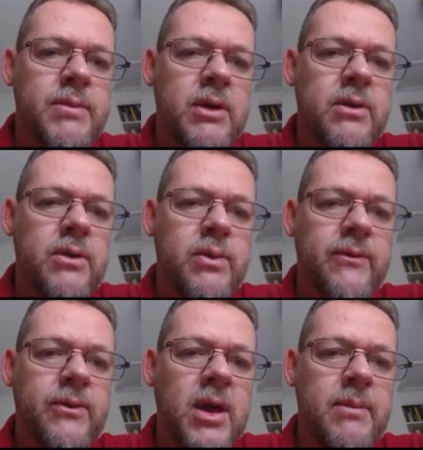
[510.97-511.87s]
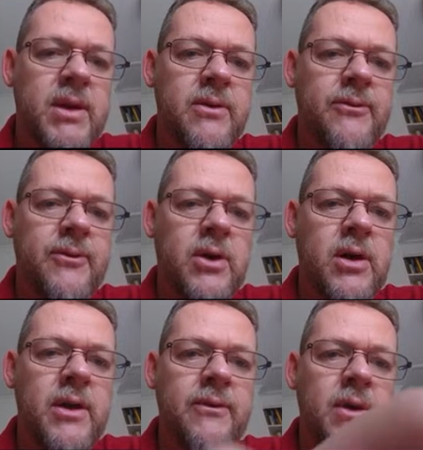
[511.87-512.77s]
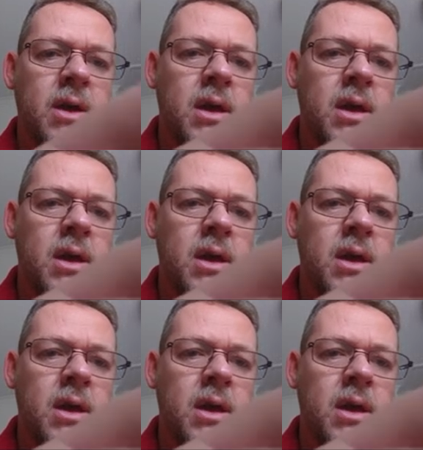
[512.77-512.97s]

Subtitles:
because we've come in 5.